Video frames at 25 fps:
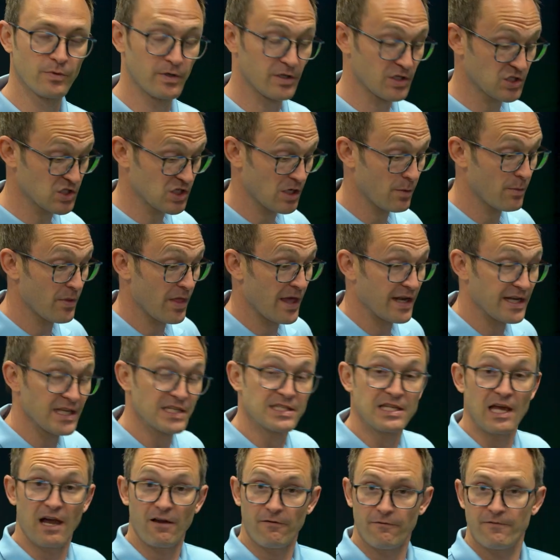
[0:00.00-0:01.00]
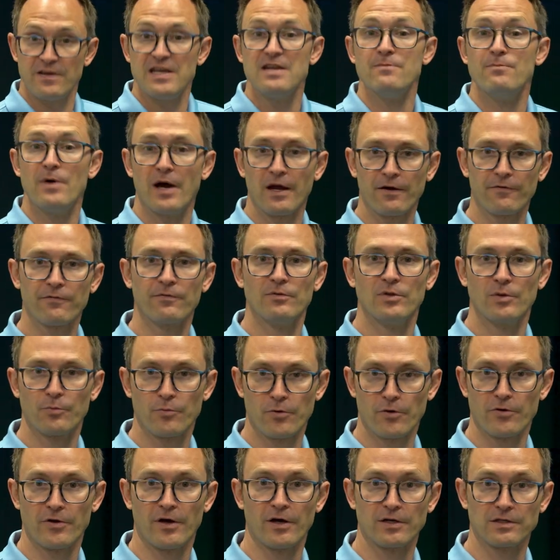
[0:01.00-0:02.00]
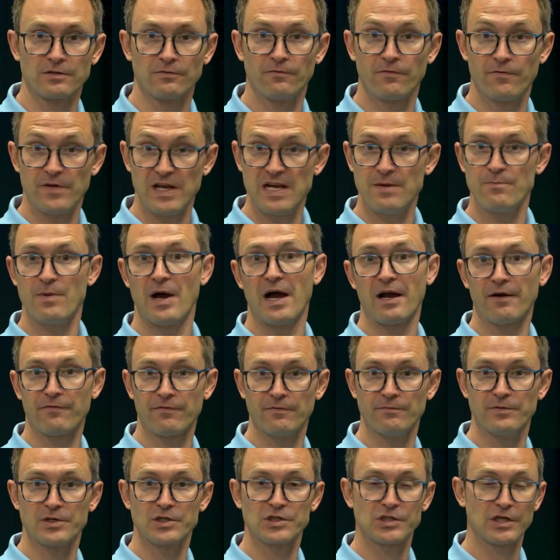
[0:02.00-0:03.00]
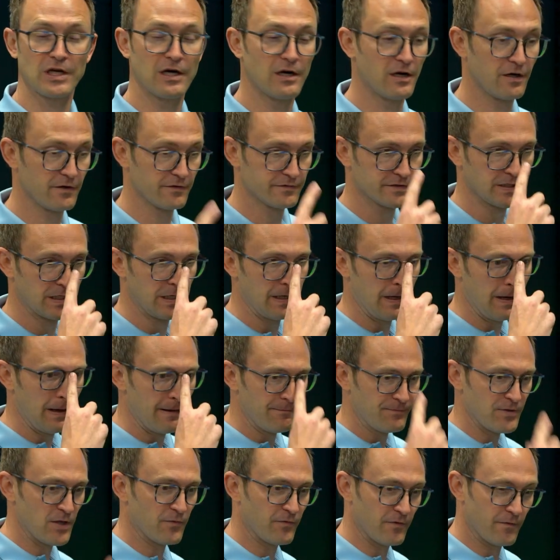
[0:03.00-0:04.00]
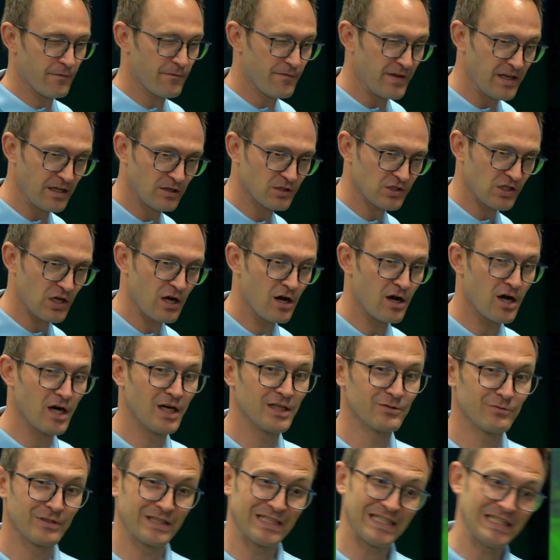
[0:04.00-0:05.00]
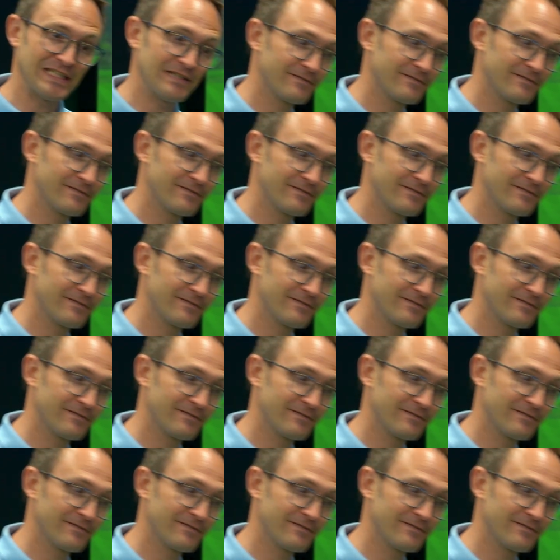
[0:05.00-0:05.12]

and some of that is that feedback from the product and feedback from the shaft. And if it feels hard, we're going to